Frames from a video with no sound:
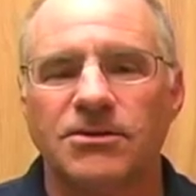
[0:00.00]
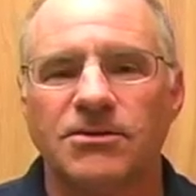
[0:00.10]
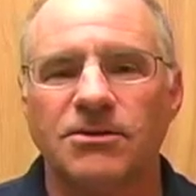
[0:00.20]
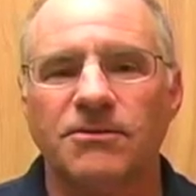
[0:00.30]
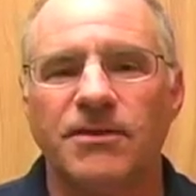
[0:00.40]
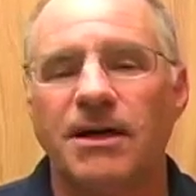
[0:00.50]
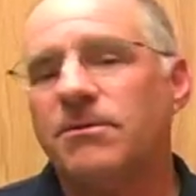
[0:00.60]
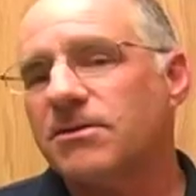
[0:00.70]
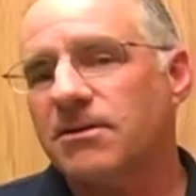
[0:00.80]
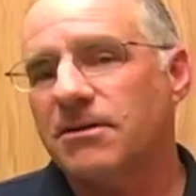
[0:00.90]
So that
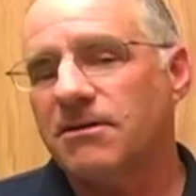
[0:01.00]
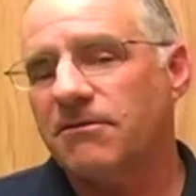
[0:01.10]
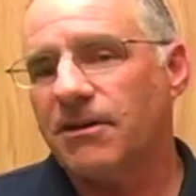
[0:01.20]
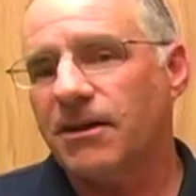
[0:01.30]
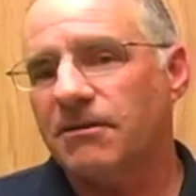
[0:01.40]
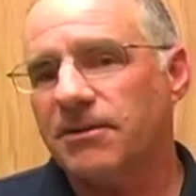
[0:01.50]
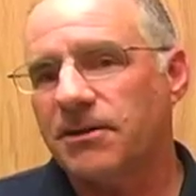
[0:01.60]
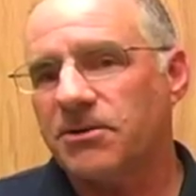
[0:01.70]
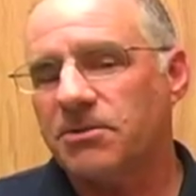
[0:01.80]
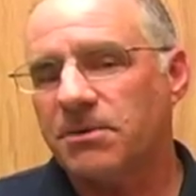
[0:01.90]
was the
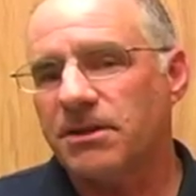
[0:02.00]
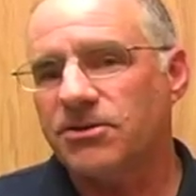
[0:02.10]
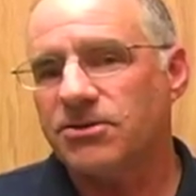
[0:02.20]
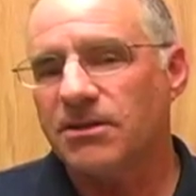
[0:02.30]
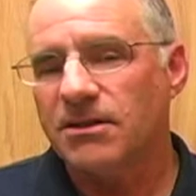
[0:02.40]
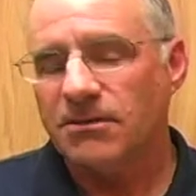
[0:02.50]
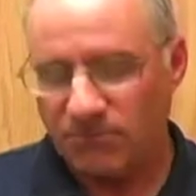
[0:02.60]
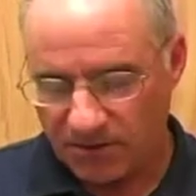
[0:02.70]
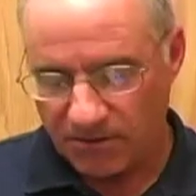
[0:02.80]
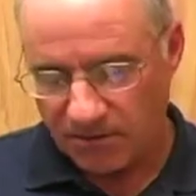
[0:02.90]
elevator speech.
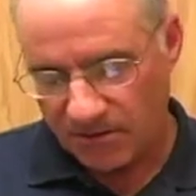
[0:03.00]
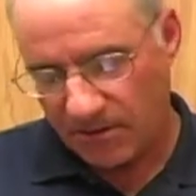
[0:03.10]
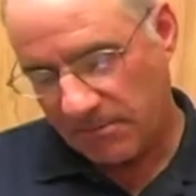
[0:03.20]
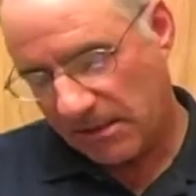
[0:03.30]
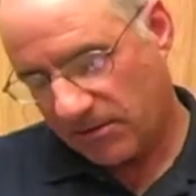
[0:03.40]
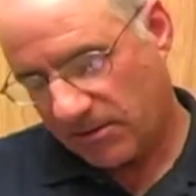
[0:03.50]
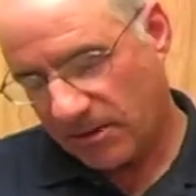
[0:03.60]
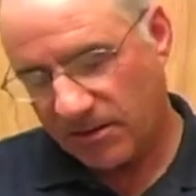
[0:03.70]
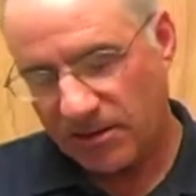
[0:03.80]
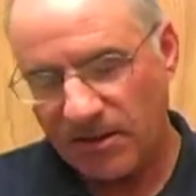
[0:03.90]
We're about
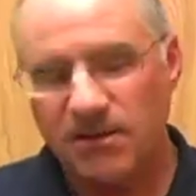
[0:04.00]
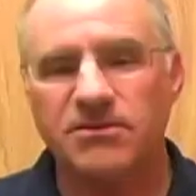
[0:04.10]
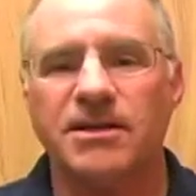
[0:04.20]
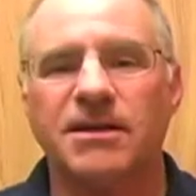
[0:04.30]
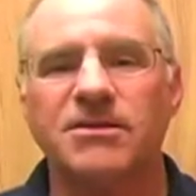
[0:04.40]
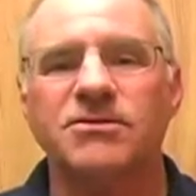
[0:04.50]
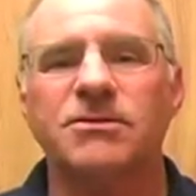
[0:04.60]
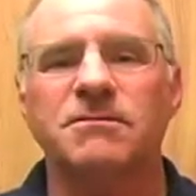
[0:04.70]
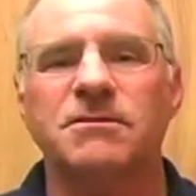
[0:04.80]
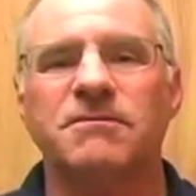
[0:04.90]
16 seconds
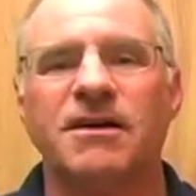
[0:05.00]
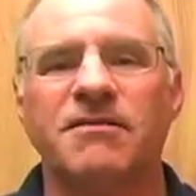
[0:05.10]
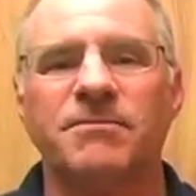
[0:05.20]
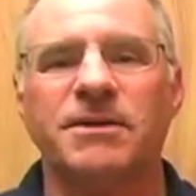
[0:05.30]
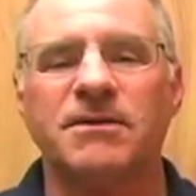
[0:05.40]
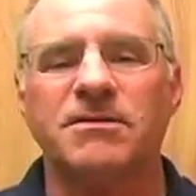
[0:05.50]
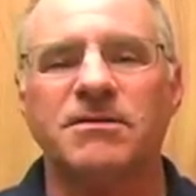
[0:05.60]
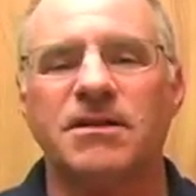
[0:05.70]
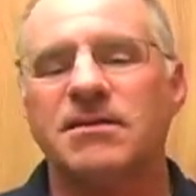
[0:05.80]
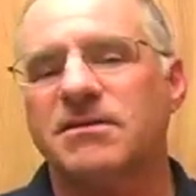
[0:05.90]
over 5 minutes,
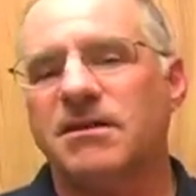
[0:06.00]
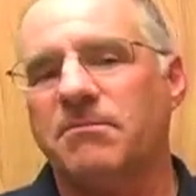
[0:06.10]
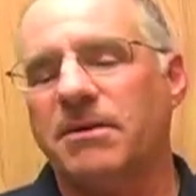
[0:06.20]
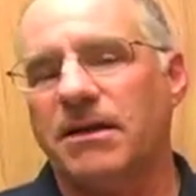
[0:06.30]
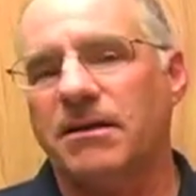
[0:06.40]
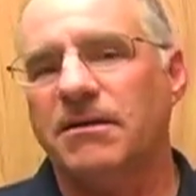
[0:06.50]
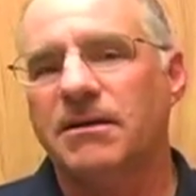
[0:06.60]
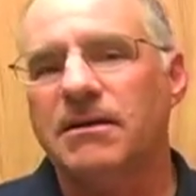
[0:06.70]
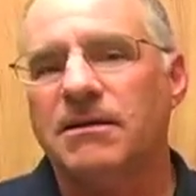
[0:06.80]
so that's not bad.